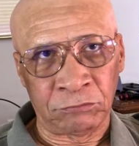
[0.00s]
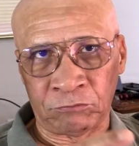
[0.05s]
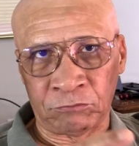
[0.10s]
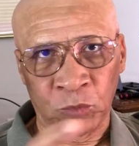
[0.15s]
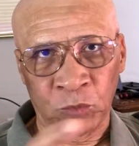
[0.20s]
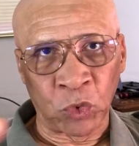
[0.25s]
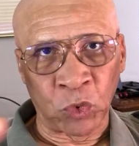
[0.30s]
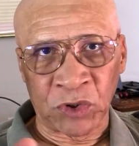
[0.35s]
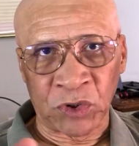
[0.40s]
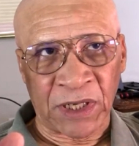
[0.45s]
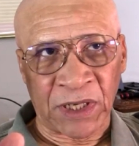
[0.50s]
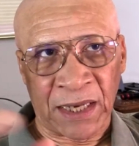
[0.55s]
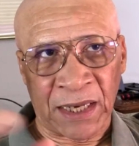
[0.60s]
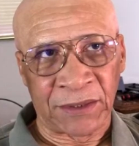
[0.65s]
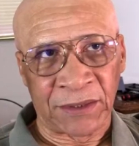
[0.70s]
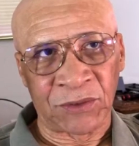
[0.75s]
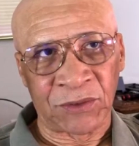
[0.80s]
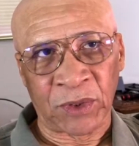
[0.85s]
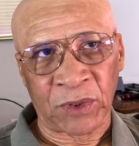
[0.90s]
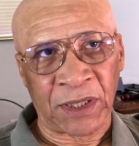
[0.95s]
those
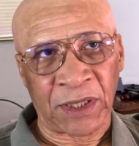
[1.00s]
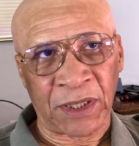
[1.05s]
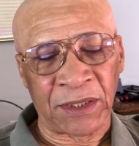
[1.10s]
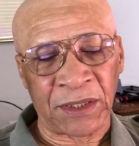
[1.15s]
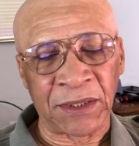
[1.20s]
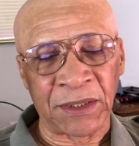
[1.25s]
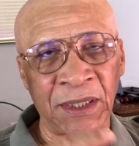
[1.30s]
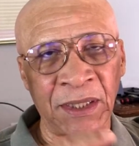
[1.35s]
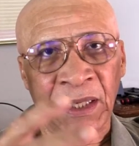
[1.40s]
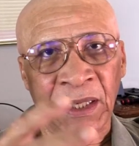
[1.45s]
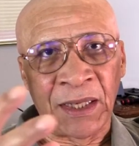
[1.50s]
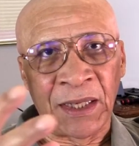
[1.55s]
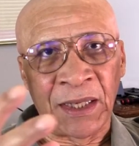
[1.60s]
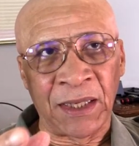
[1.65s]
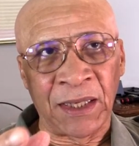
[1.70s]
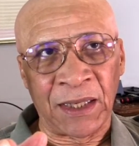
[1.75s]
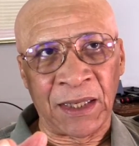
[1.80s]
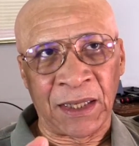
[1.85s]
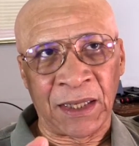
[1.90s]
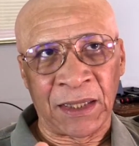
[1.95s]
guys. Okay,
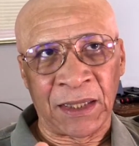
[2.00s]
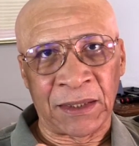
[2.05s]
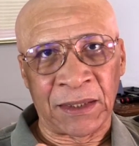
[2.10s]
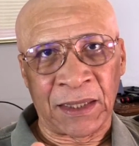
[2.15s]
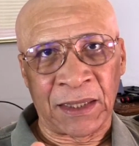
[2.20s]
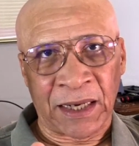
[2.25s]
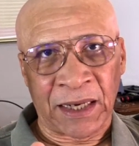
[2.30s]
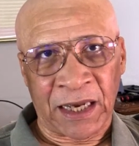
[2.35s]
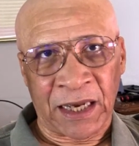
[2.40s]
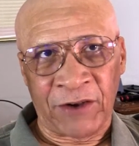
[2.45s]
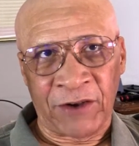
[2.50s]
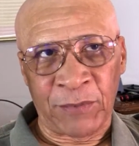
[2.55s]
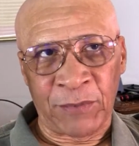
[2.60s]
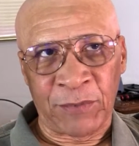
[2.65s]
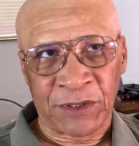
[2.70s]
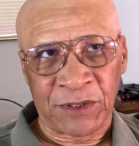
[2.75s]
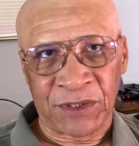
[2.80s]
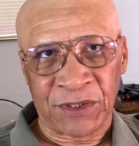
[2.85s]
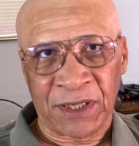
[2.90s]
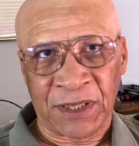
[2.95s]
and like I have
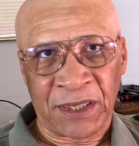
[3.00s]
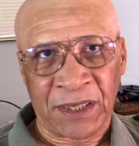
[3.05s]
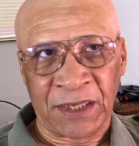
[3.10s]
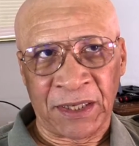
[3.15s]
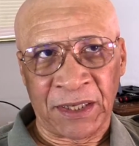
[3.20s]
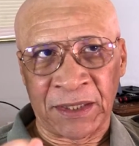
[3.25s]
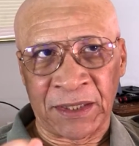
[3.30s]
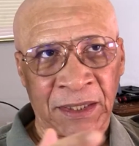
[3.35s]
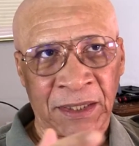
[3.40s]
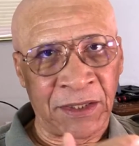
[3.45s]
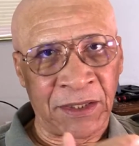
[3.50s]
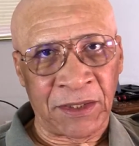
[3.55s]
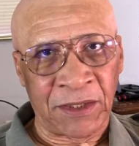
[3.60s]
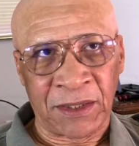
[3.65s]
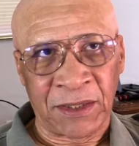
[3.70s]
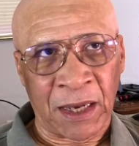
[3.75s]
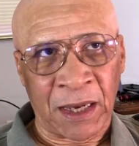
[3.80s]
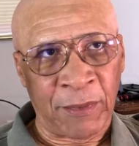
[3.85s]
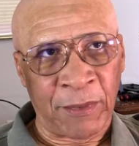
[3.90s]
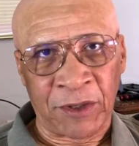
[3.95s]
been saying, in
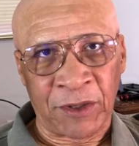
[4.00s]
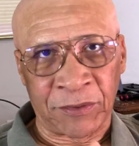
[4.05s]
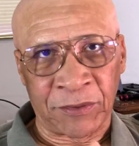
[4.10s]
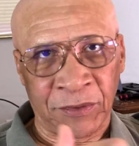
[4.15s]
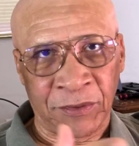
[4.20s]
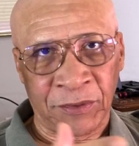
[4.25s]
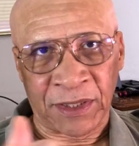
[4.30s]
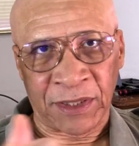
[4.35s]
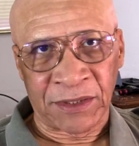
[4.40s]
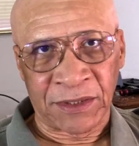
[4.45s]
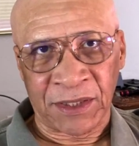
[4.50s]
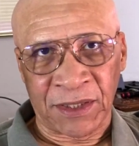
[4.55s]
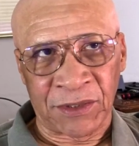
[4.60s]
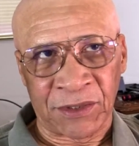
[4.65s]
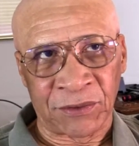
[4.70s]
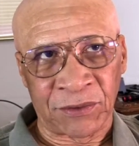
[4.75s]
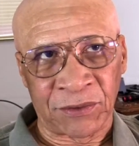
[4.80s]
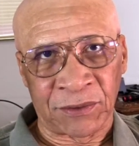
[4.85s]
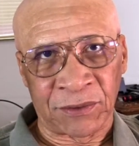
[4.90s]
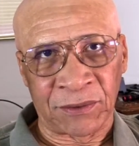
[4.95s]
any American
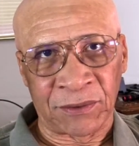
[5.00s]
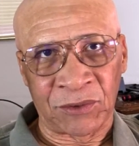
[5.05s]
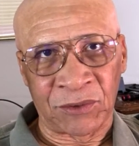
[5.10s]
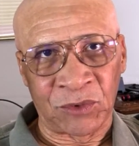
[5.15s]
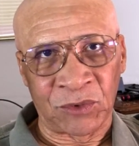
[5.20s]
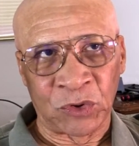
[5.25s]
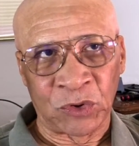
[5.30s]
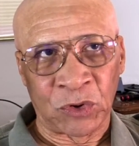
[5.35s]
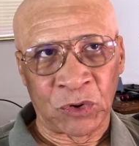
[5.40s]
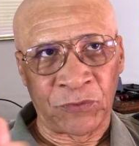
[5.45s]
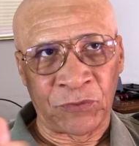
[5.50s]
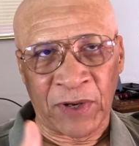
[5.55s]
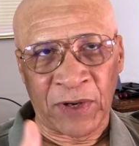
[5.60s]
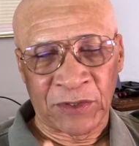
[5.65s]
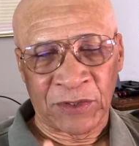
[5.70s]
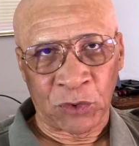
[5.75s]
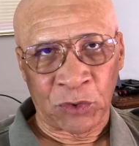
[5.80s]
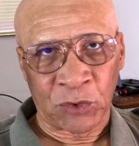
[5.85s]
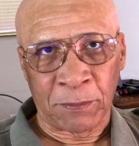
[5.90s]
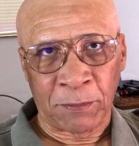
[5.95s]
organizations, you're going to
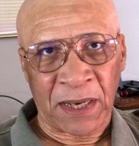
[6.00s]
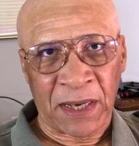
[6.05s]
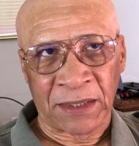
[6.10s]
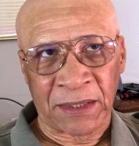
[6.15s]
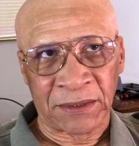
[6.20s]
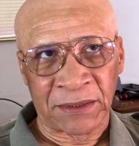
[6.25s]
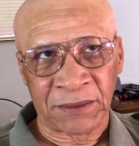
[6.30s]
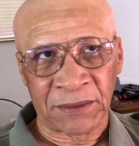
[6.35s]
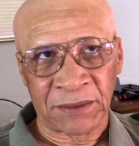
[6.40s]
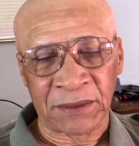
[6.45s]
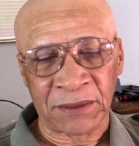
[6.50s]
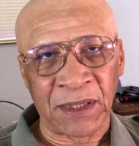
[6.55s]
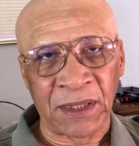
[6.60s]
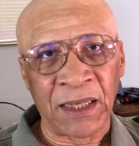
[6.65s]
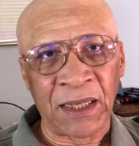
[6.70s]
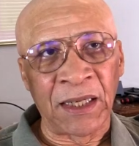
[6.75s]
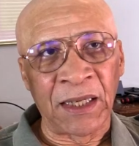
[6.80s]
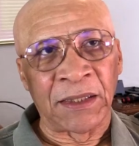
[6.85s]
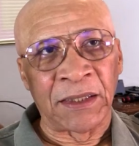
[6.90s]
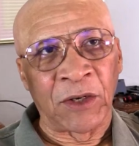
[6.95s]
find some MAGAs.
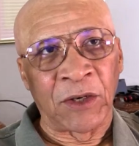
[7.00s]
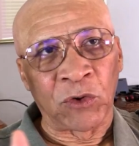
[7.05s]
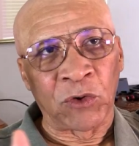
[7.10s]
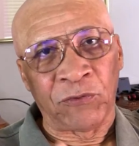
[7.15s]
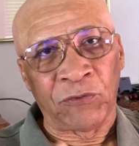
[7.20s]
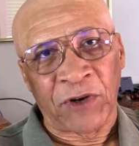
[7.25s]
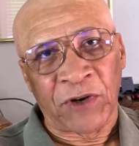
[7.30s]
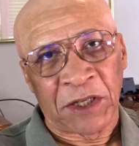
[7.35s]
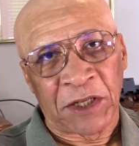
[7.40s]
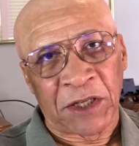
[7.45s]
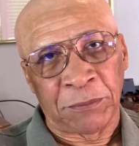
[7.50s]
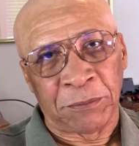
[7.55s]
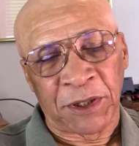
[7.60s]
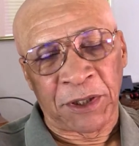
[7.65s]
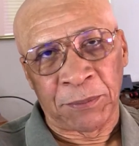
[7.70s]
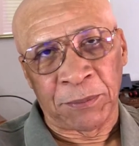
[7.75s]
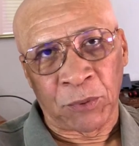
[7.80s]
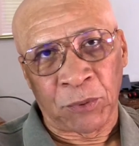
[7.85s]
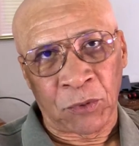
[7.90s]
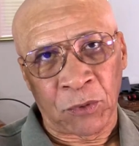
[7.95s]
They're going to find
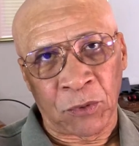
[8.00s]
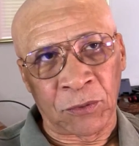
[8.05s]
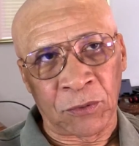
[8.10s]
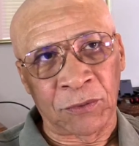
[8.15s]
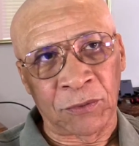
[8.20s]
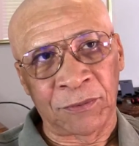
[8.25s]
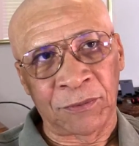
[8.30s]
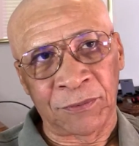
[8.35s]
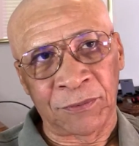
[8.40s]
people